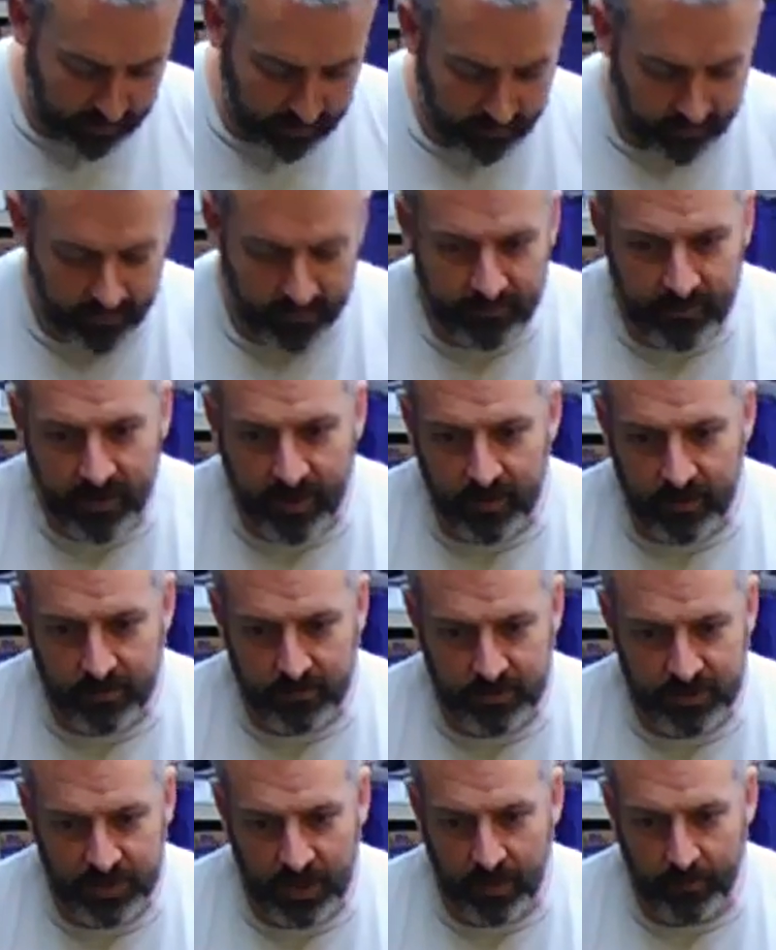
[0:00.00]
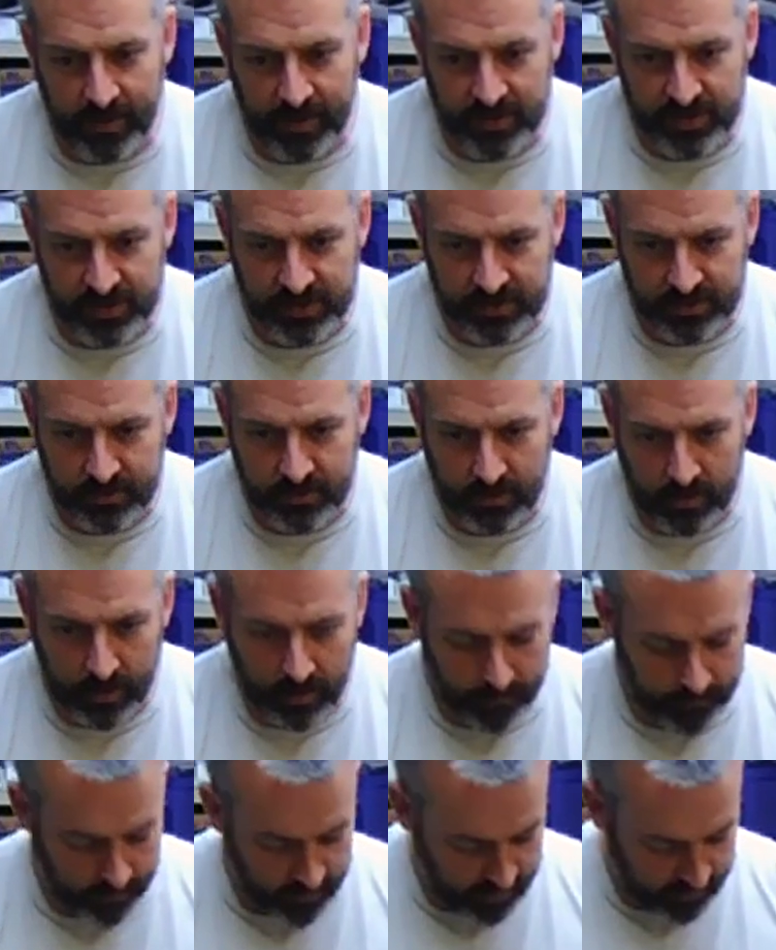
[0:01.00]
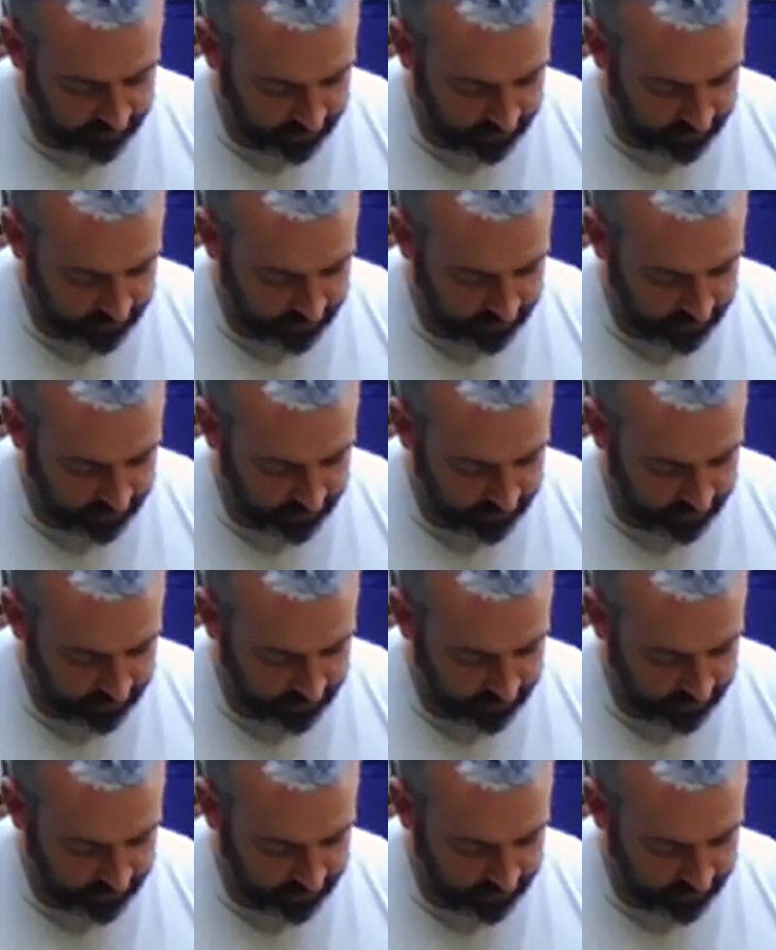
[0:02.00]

they've got sharp edges on the